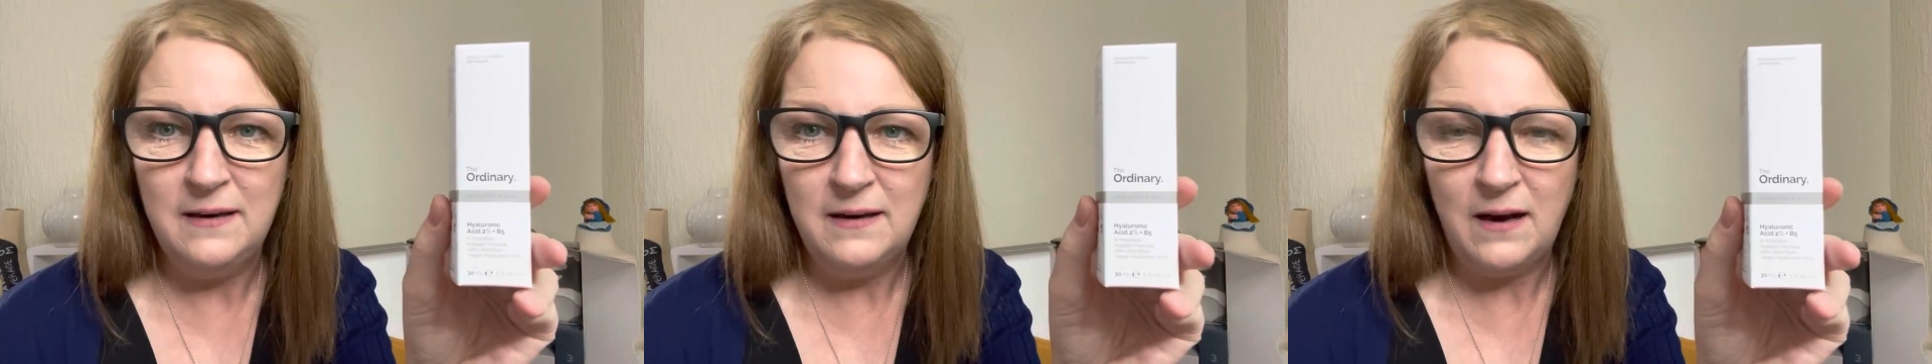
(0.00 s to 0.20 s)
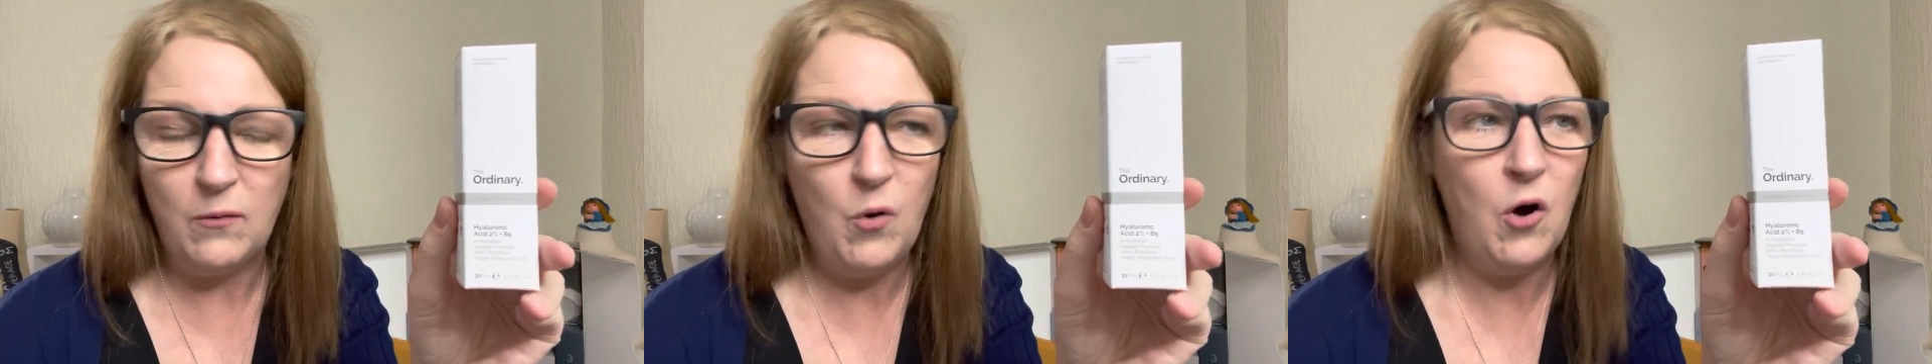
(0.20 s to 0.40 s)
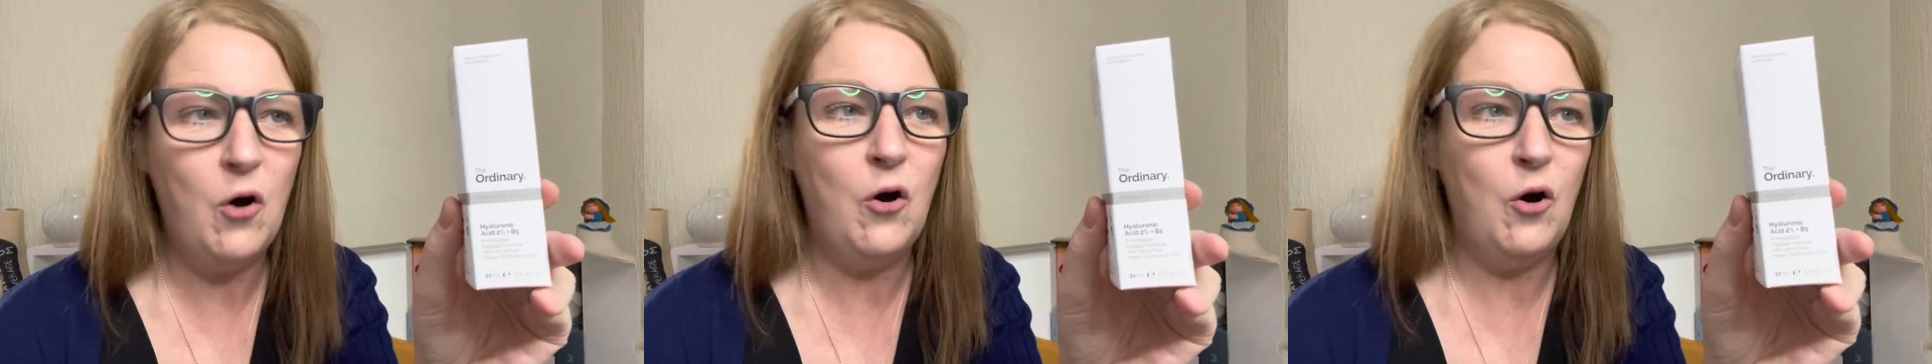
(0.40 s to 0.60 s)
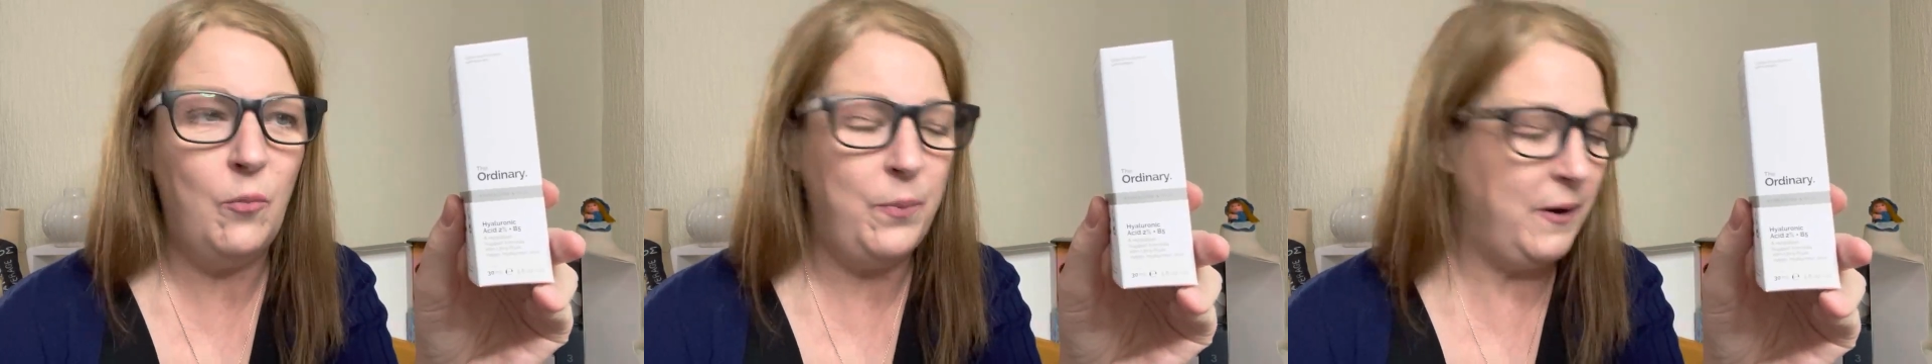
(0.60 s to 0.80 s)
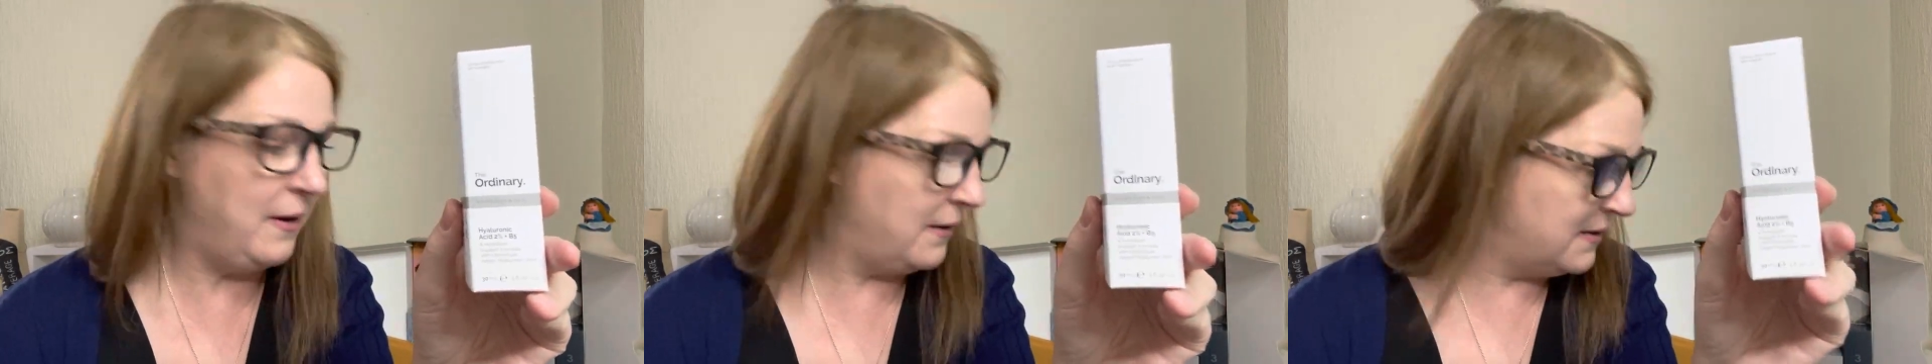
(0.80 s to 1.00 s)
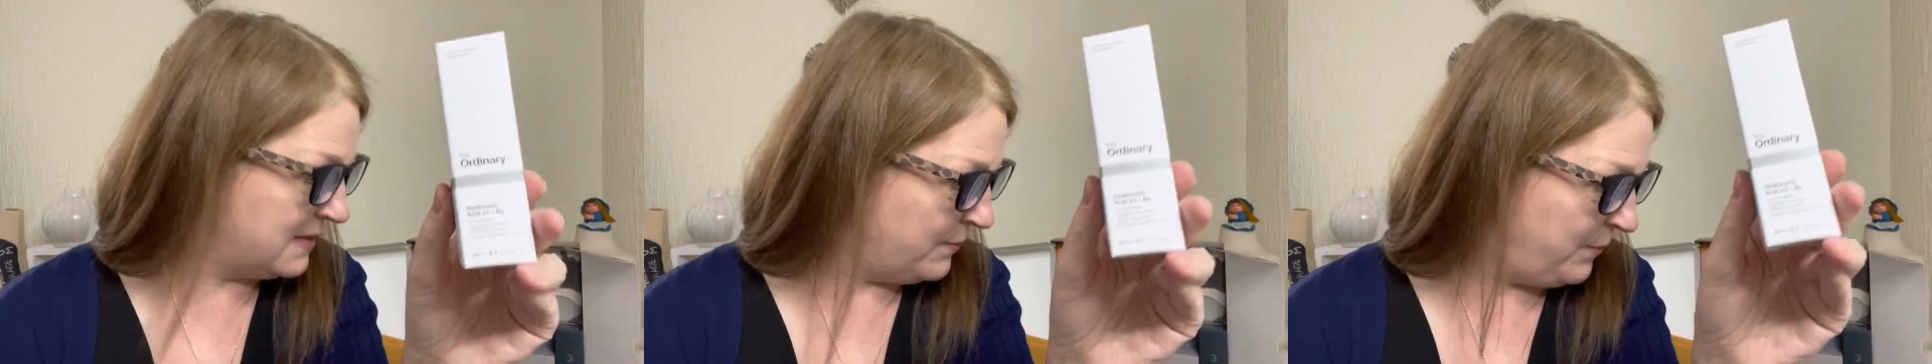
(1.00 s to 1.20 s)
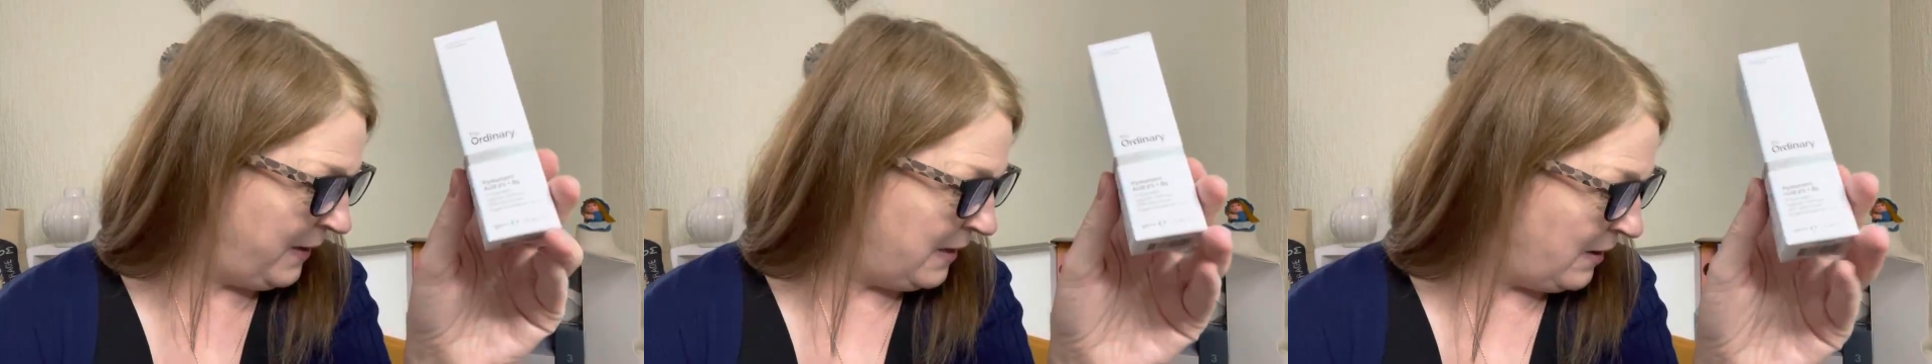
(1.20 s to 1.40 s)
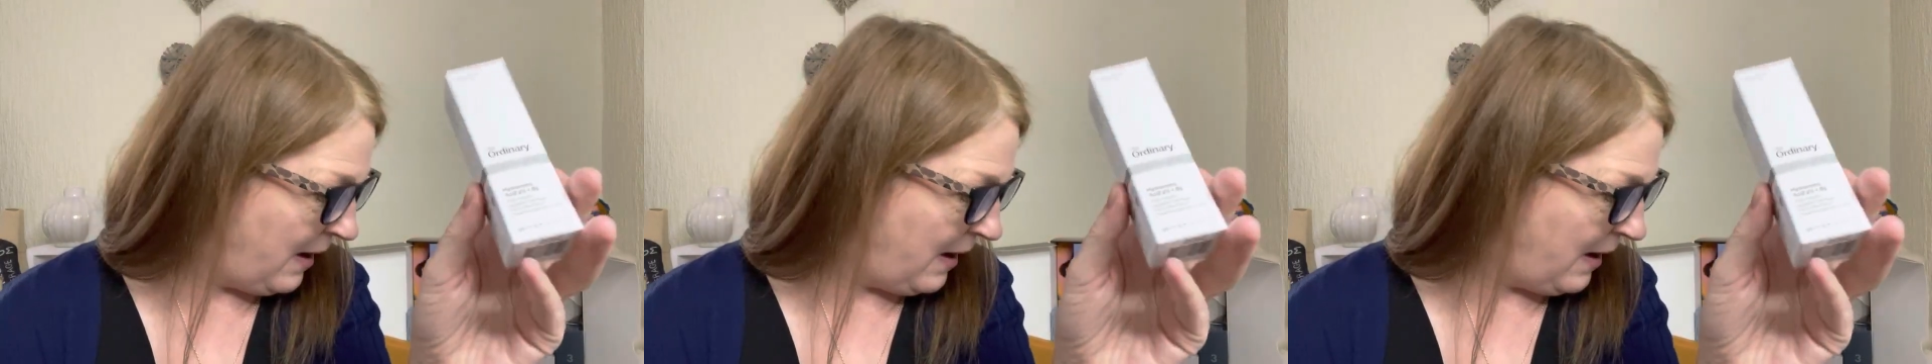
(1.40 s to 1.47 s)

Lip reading: I won't open it because I'm